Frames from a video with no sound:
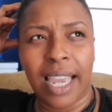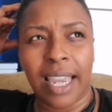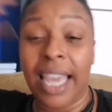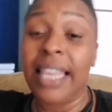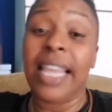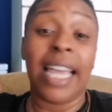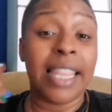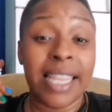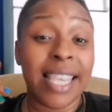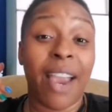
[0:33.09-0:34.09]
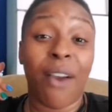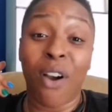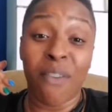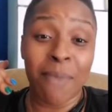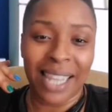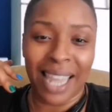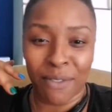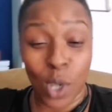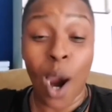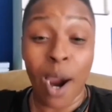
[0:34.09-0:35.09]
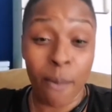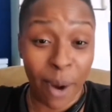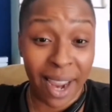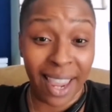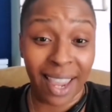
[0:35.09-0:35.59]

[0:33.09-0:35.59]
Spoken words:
in this era of my life is heartbreaking.